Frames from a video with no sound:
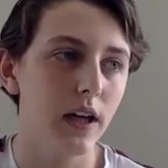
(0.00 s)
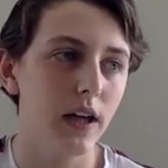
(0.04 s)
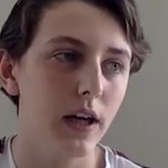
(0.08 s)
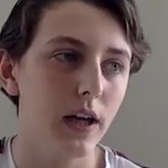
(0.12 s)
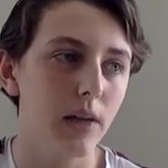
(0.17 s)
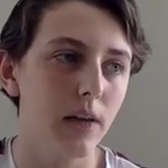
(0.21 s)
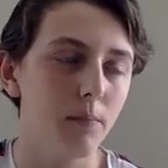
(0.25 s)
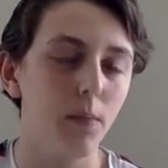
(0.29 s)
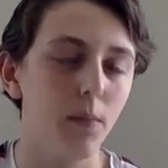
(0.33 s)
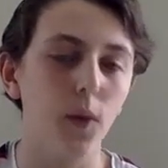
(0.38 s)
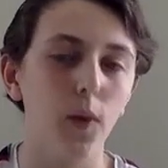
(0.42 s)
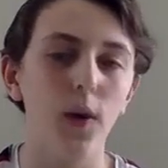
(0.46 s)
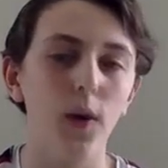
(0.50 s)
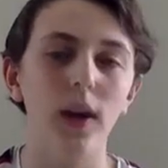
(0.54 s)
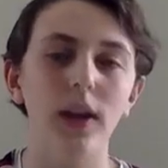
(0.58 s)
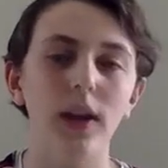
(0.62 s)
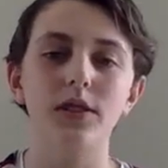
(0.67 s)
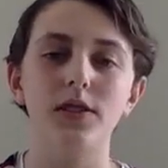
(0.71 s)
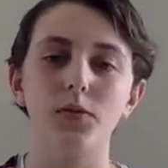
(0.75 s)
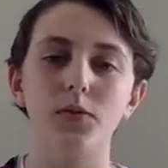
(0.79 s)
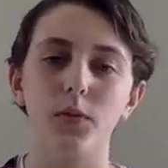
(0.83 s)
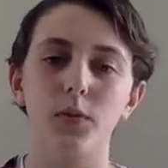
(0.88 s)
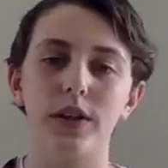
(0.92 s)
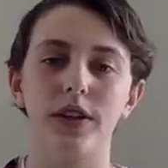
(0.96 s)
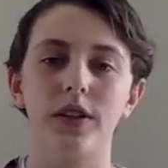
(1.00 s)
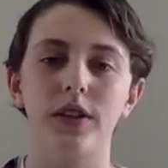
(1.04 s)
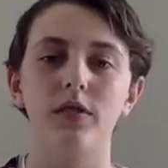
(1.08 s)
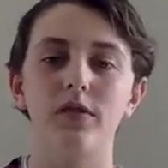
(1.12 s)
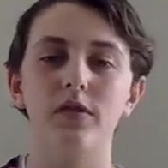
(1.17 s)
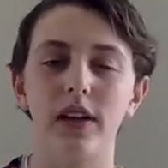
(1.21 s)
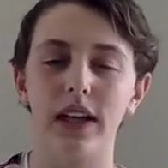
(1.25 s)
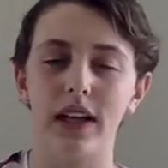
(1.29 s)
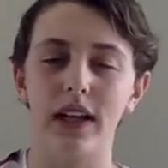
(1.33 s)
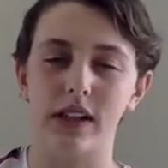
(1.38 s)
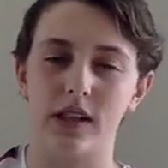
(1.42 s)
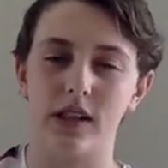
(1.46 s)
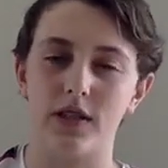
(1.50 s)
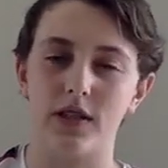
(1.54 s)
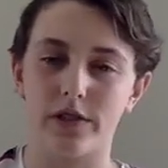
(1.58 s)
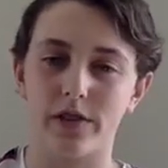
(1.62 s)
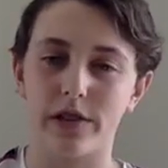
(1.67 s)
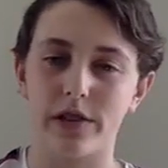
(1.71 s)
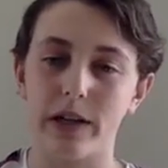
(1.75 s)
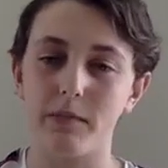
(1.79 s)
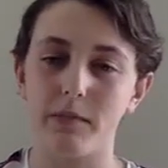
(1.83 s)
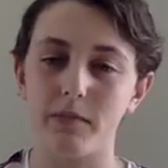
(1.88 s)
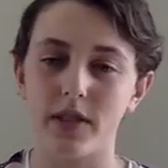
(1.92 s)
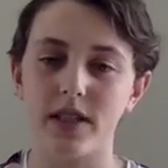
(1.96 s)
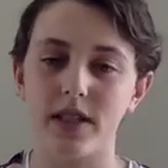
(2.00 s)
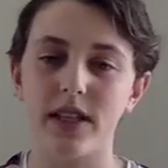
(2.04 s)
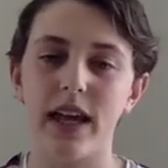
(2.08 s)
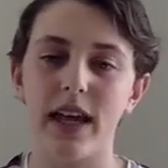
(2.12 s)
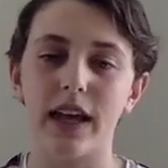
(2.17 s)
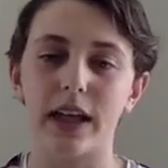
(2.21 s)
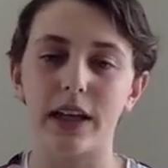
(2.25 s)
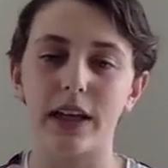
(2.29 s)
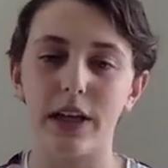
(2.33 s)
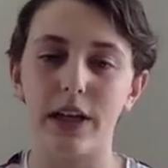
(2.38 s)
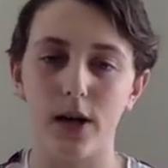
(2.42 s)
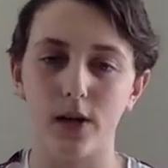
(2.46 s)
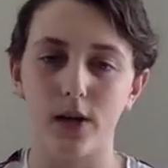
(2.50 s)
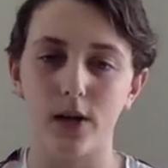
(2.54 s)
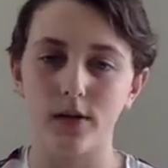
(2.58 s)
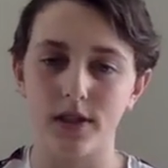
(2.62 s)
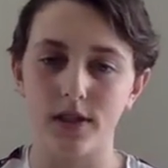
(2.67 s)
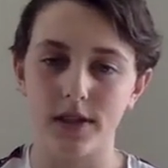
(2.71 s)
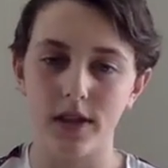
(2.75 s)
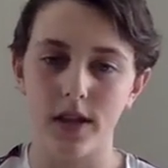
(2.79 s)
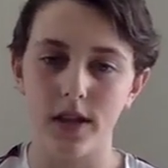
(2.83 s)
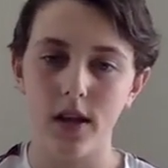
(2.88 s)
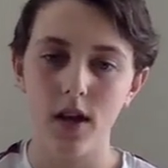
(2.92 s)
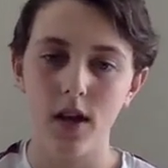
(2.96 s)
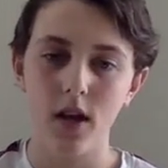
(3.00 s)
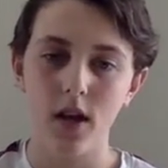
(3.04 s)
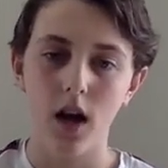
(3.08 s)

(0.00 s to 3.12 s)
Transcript: important when you're reading the script to take notes